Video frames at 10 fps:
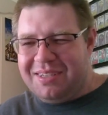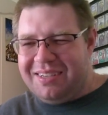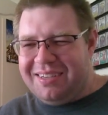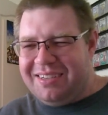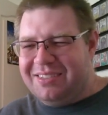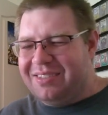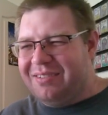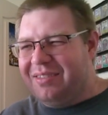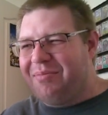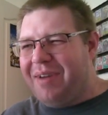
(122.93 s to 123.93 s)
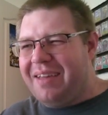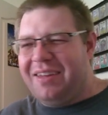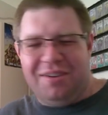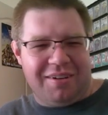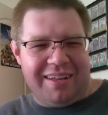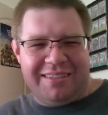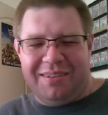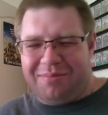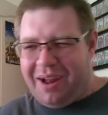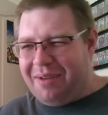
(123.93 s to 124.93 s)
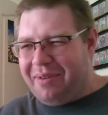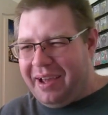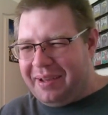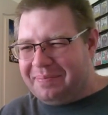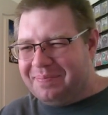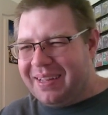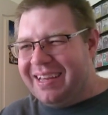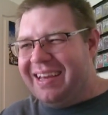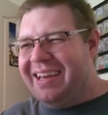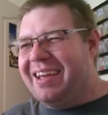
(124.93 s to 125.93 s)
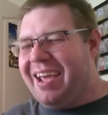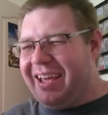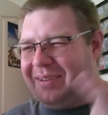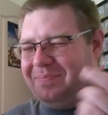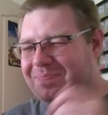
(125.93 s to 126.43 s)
is the way that you're collecting the right way. And